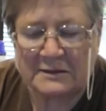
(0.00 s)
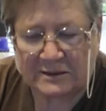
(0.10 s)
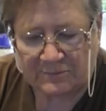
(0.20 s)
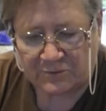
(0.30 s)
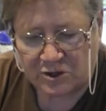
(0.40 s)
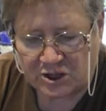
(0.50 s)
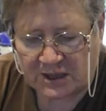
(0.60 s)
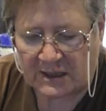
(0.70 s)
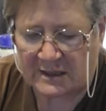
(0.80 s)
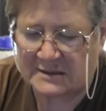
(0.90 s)
different
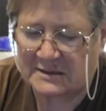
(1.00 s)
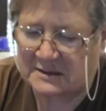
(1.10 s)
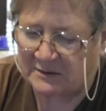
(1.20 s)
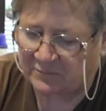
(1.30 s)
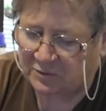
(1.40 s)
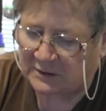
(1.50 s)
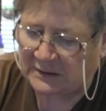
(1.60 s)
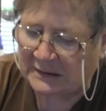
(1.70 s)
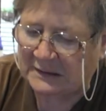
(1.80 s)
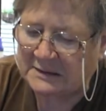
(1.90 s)

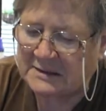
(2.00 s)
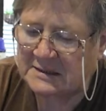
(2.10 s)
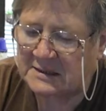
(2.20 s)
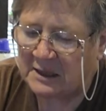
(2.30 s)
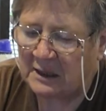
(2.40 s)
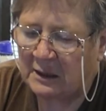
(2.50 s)
lids.